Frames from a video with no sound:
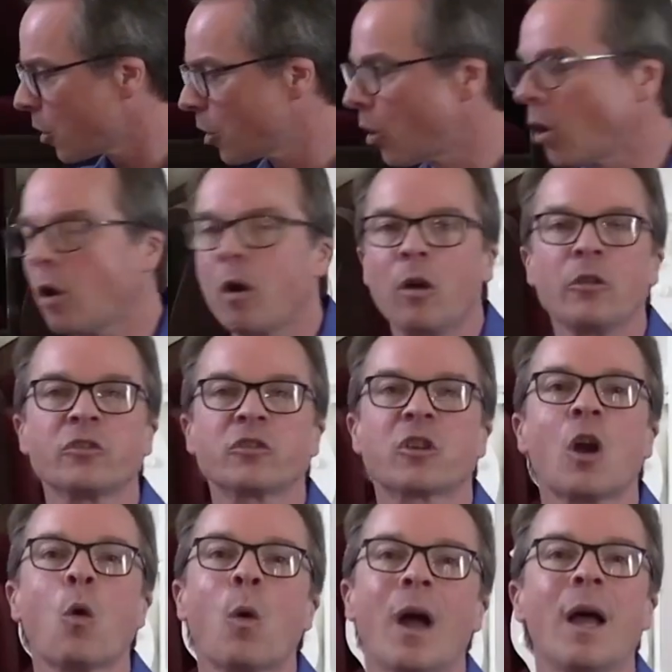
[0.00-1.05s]
calls
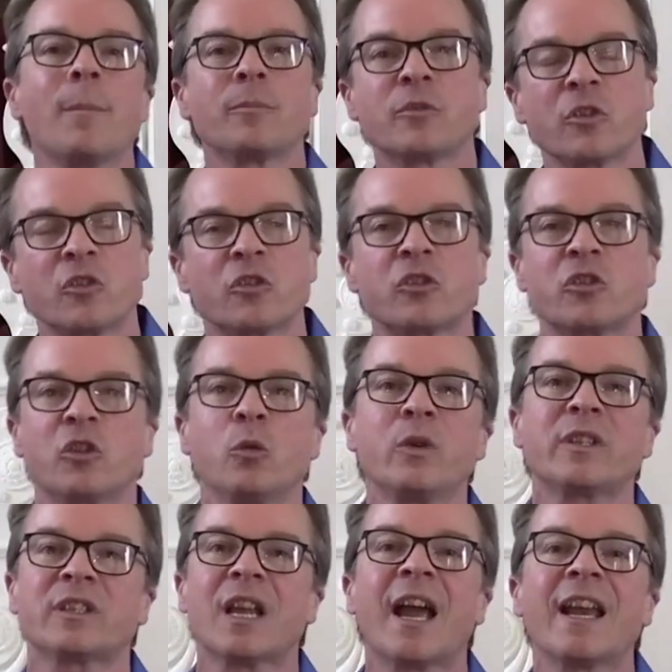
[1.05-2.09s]
go up to
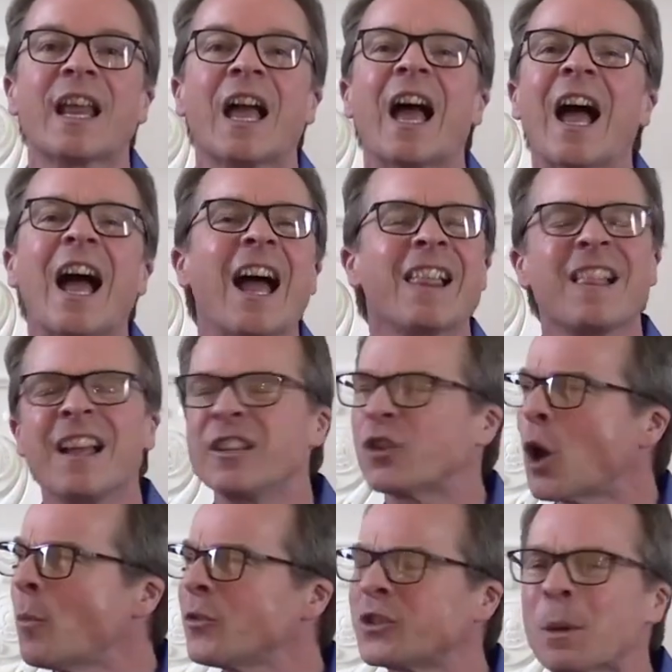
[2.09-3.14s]
suicide hotlines
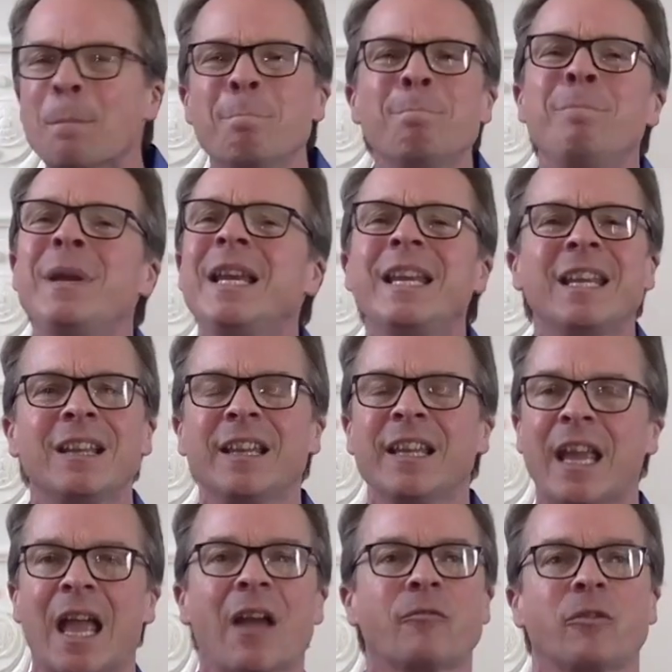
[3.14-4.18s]
almost
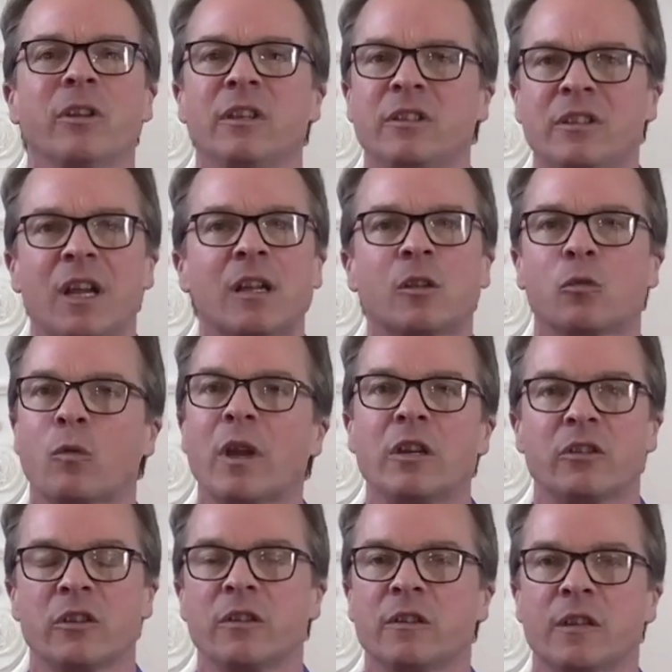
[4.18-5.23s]
immediately after these
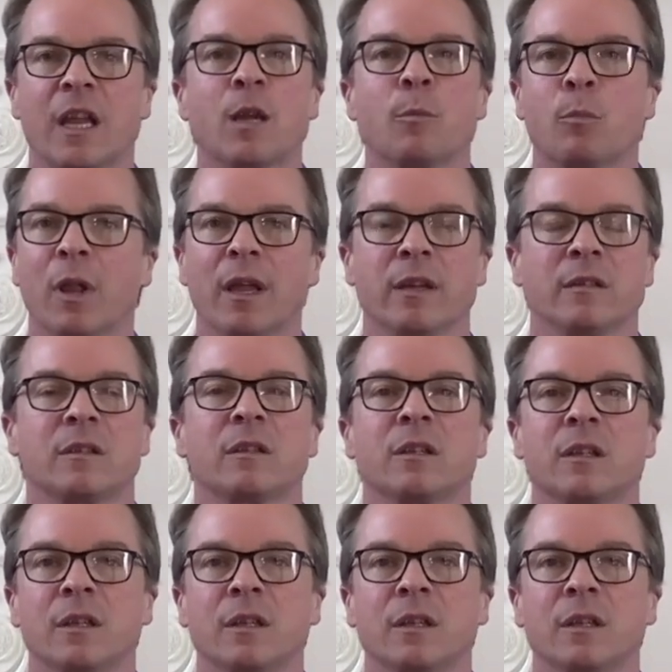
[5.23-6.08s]
declarations take place.